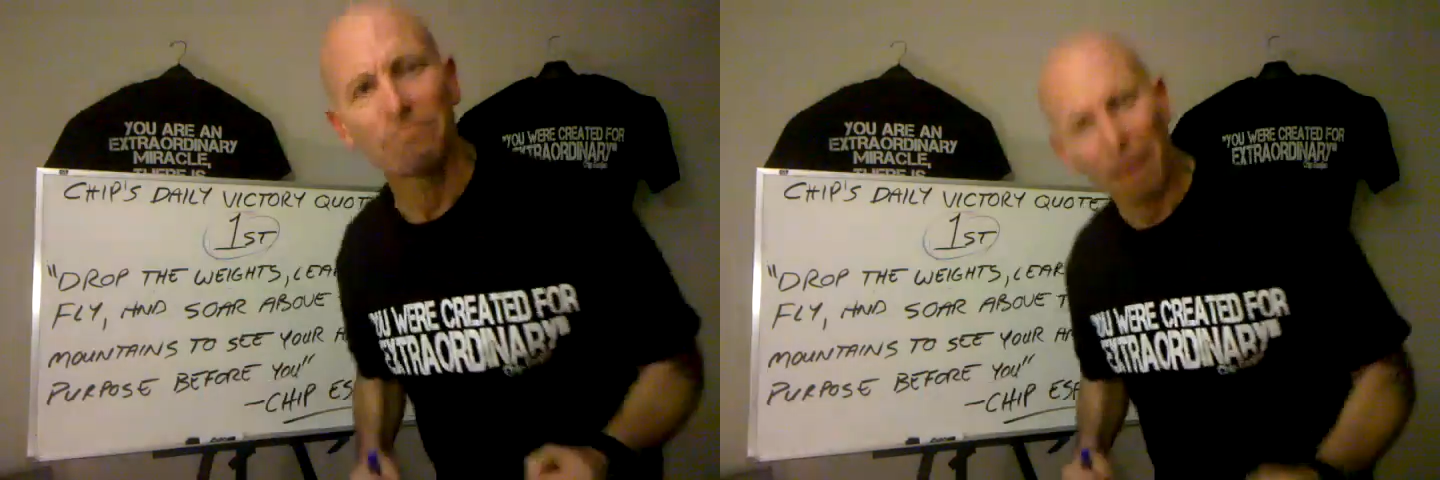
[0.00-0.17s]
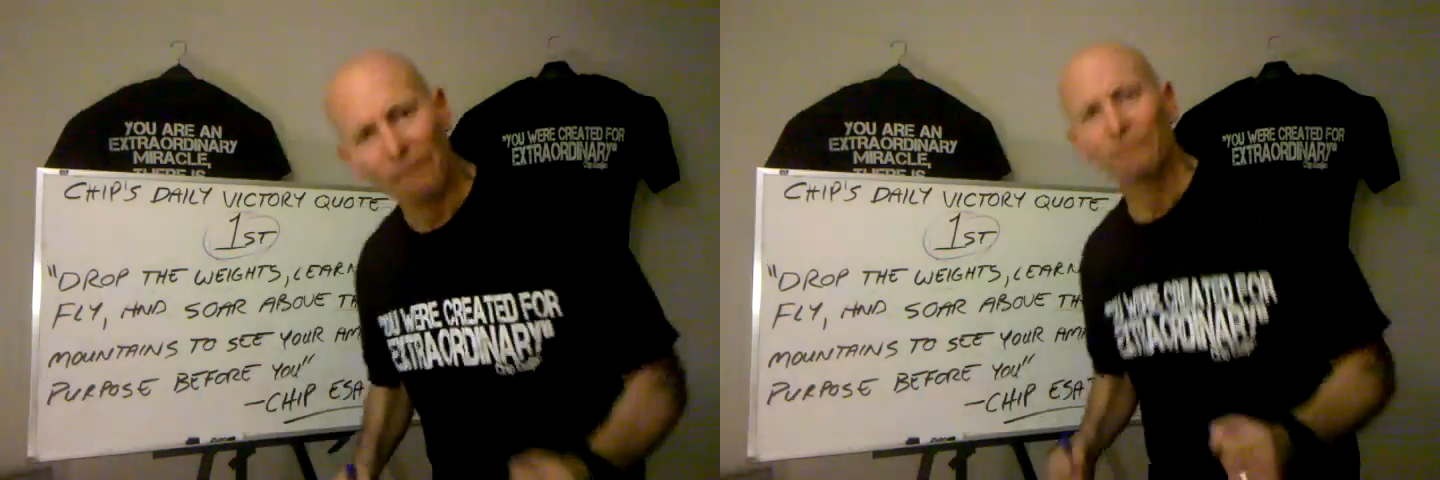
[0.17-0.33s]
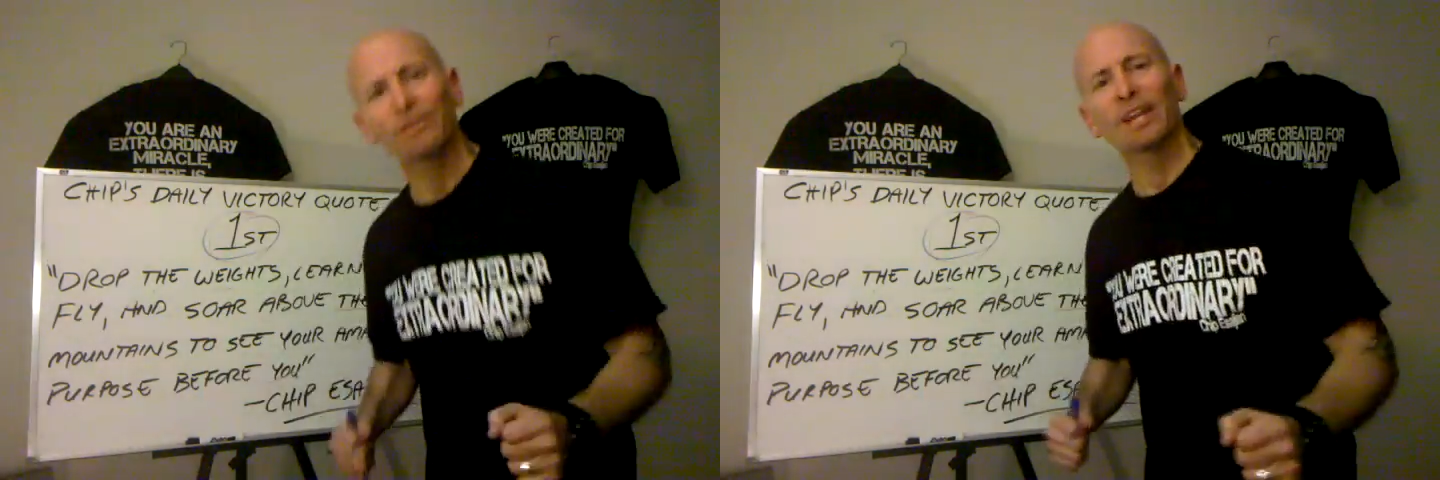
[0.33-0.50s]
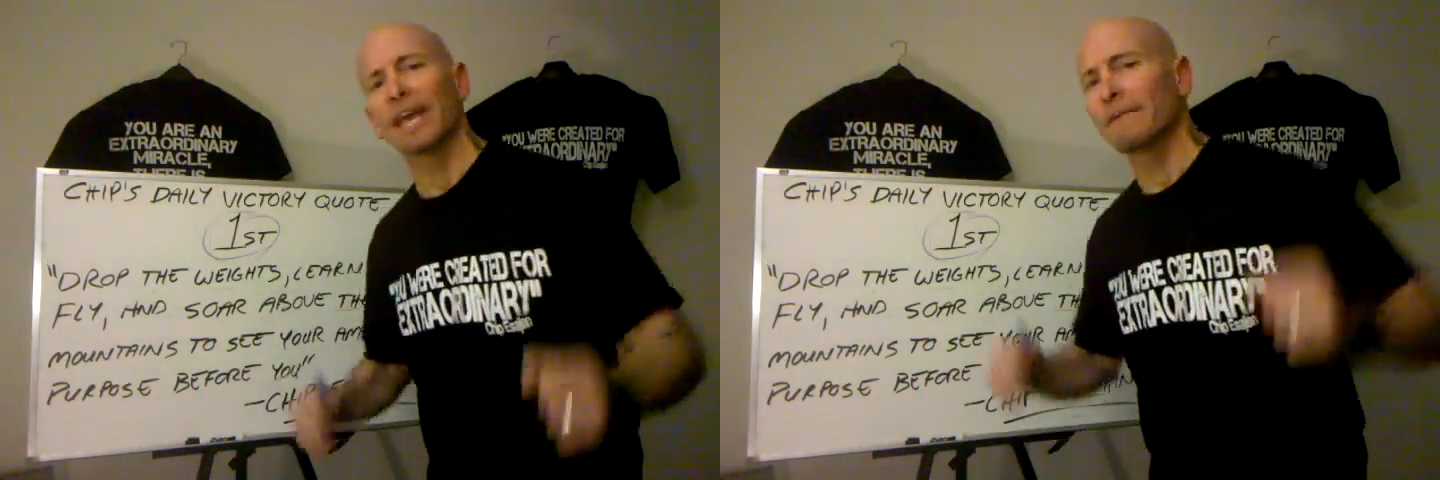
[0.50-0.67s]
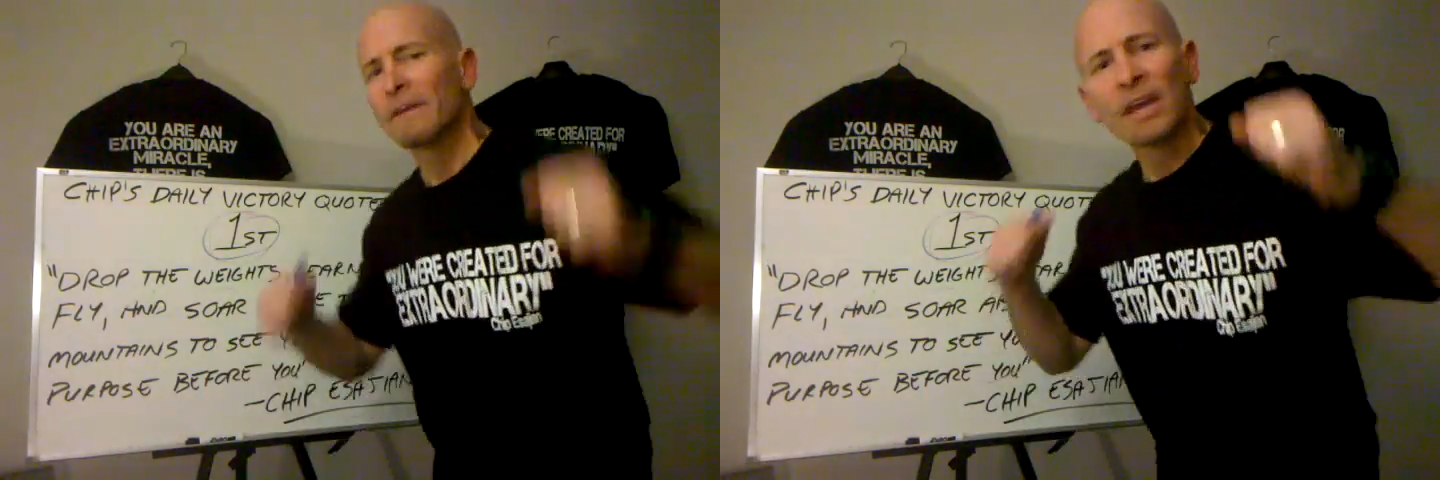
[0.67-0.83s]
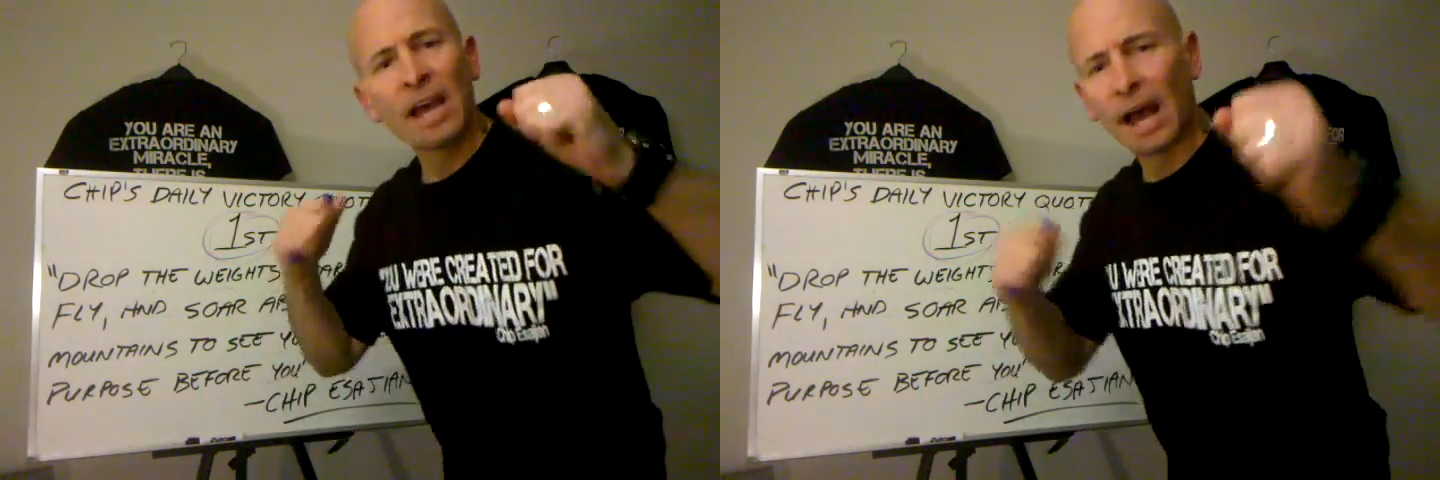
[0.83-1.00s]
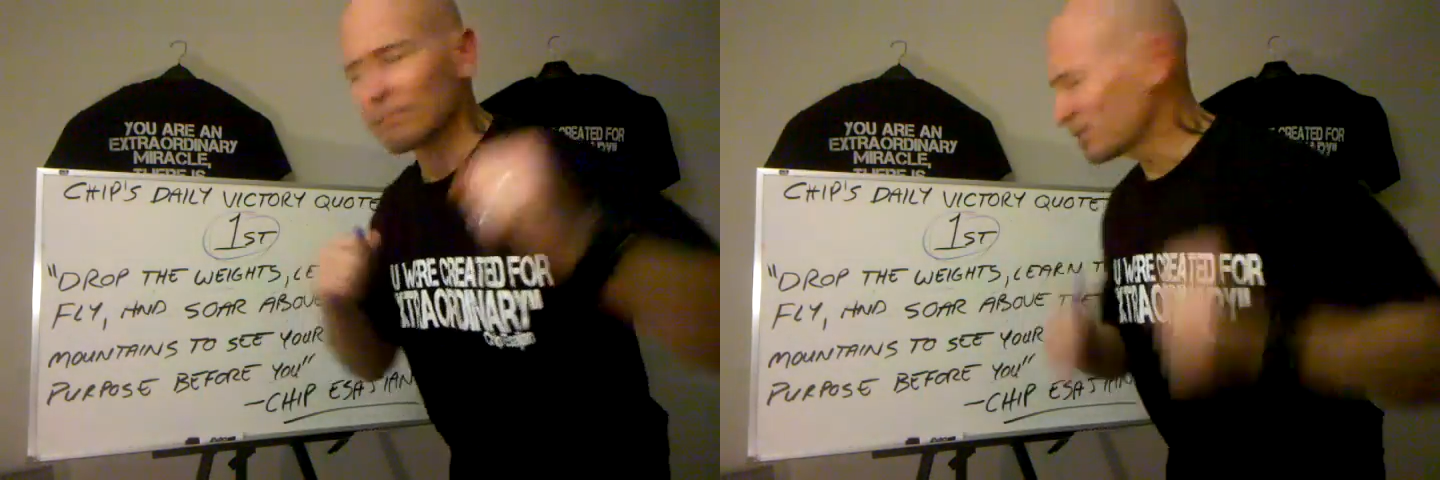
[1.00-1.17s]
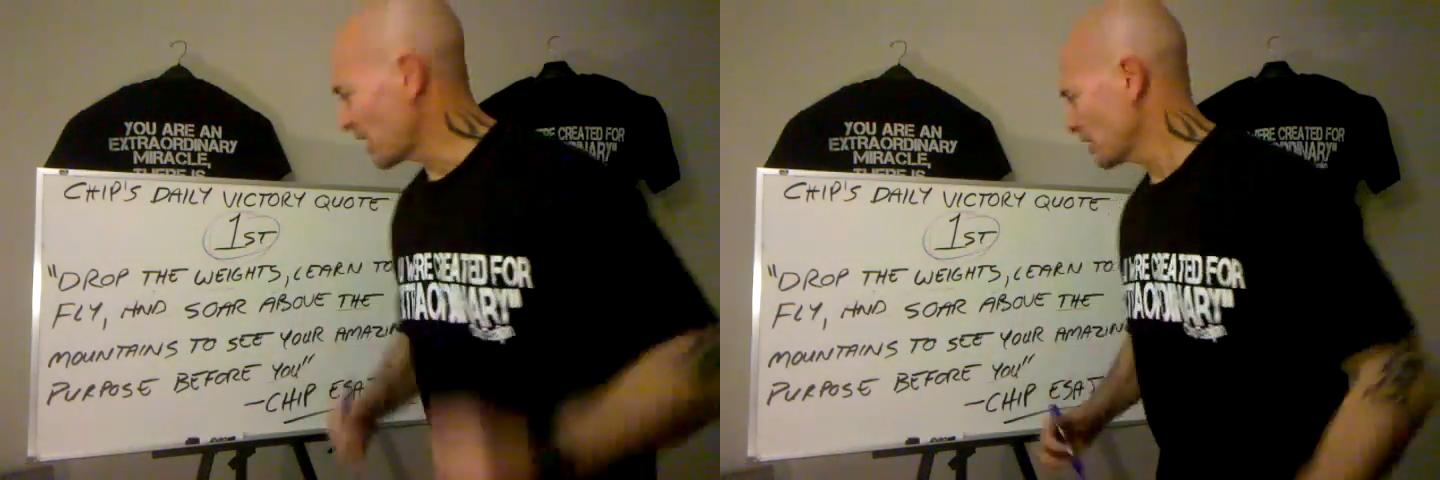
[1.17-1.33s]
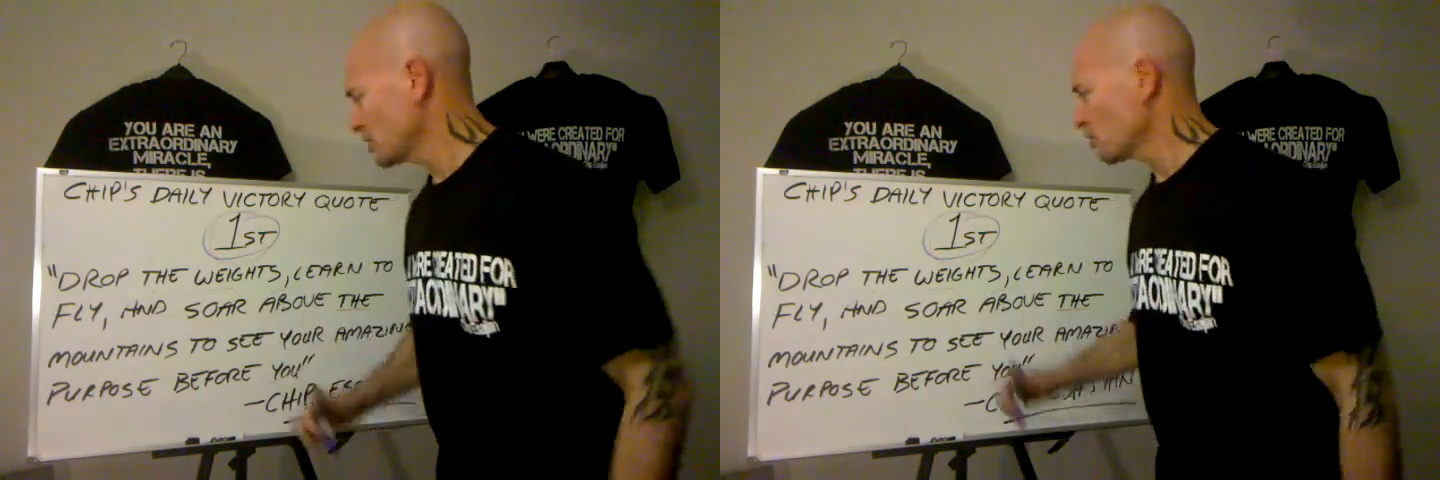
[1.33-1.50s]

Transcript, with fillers: month today. I'm telling